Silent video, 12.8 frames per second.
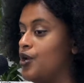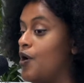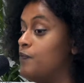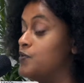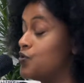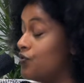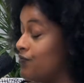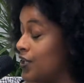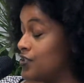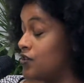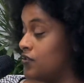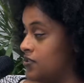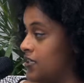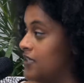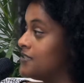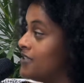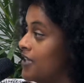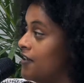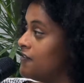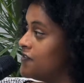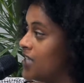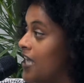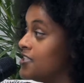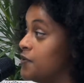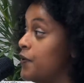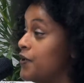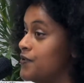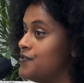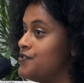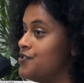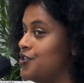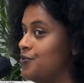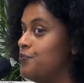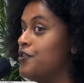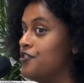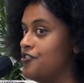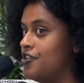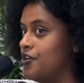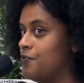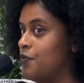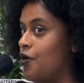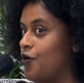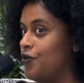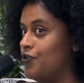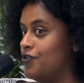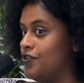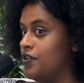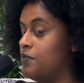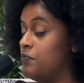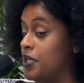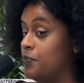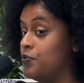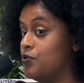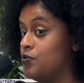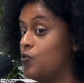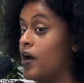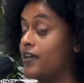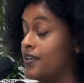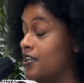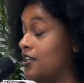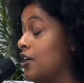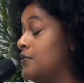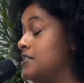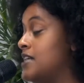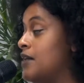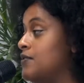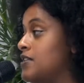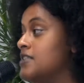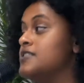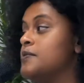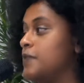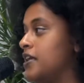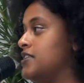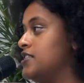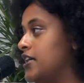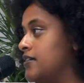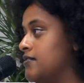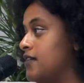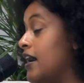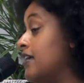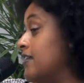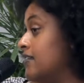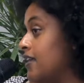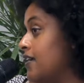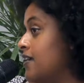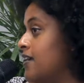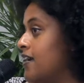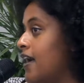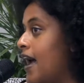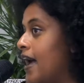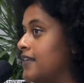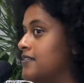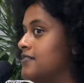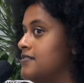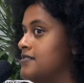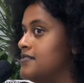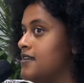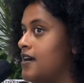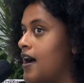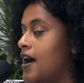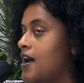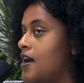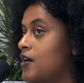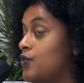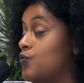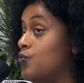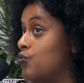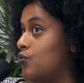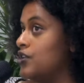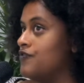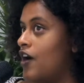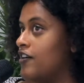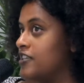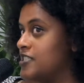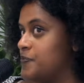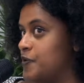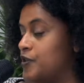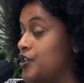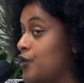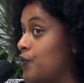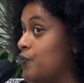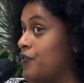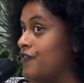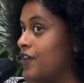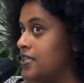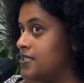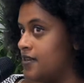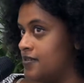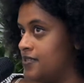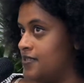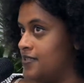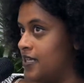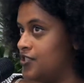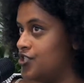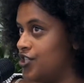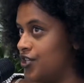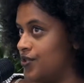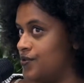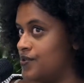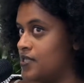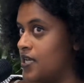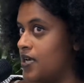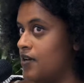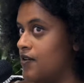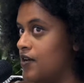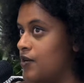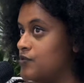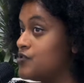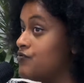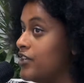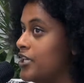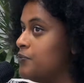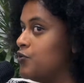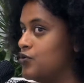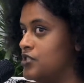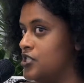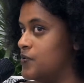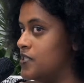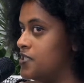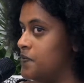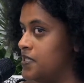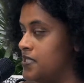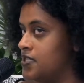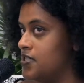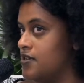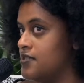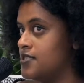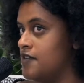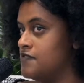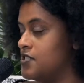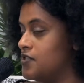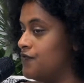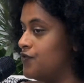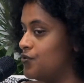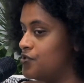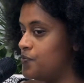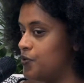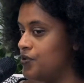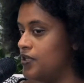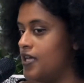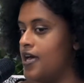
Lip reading: absorb those costs ourselves as opposed to put them on people working lower down in the supply chain. Right? And one of our when we first started Sancho's, it was really important to us to position ourselves as affordable,